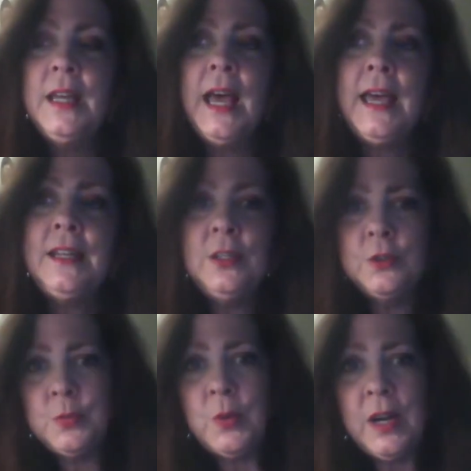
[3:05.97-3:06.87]
And
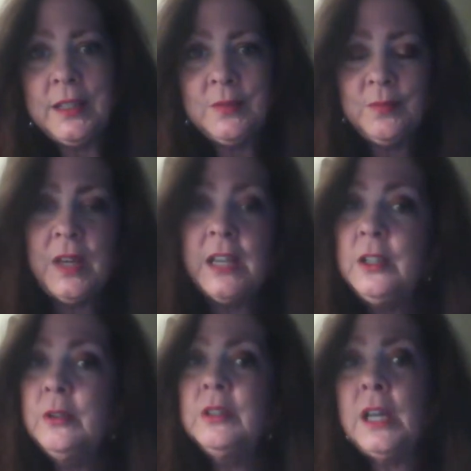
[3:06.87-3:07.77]
here's why. I
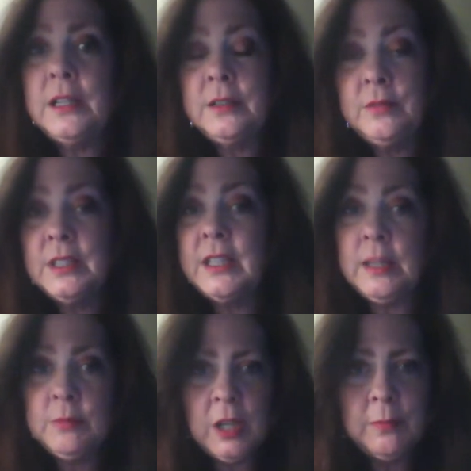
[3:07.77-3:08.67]
know a lot of the
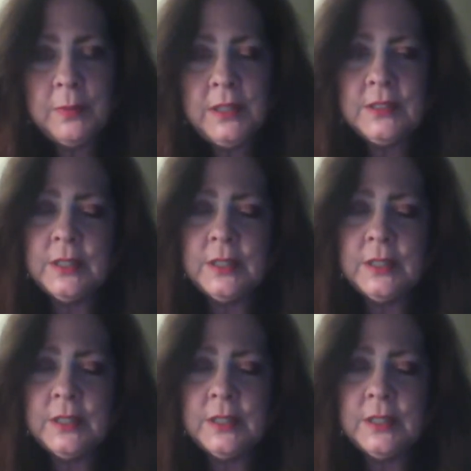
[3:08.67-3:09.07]
game companies,